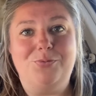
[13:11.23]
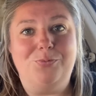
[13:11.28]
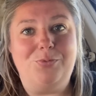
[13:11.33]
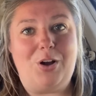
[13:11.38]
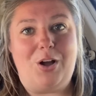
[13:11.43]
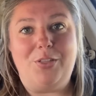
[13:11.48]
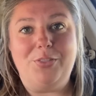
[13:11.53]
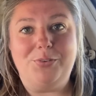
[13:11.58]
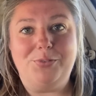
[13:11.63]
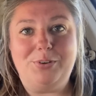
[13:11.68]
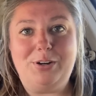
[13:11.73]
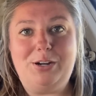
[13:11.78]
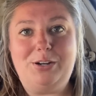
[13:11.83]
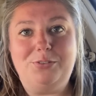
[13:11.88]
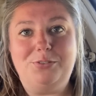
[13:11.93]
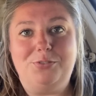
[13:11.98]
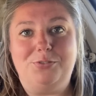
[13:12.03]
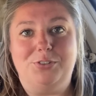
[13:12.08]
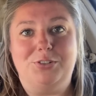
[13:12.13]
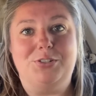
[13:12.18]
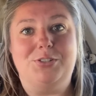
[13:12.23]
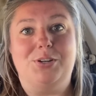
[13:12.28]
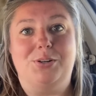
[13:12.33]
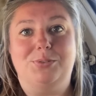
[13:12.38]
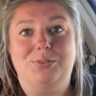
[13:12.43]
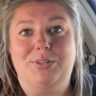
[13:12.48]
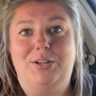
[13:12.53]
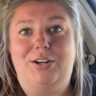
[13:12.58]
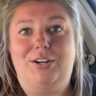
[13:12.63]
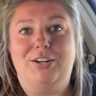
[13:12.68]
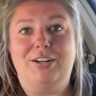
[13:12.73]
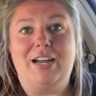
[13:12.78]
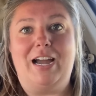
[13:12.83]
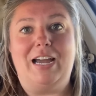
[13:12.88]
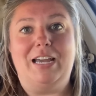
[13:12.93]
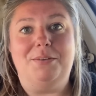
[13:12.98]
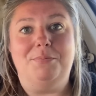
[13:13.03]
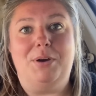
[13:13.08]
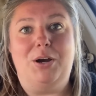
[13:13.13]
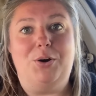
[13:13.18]
on the road for so long,
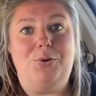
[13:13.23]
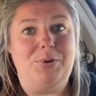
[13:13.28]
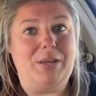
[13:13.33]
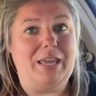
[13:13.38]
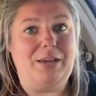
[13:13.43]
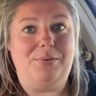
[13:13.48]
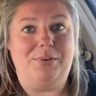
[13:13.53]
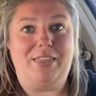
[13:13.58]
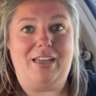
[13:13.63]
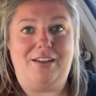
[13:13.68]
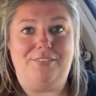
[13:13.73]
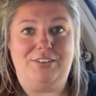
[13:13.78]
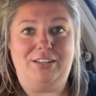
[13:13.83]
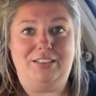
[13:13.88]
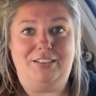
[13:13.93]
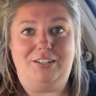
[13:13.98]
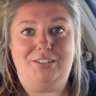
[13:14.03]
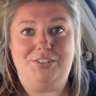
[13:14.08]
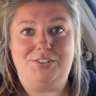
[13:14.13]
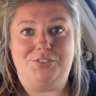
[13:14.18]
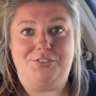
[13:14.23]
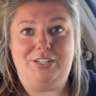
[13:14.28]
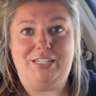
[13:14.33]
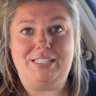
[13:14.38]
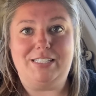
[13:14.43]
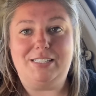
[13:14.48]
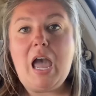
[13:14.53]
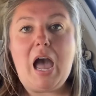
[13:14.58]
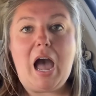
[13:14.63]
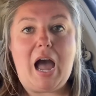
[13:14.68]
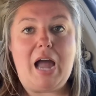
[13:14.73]
I am okay with having luxuries.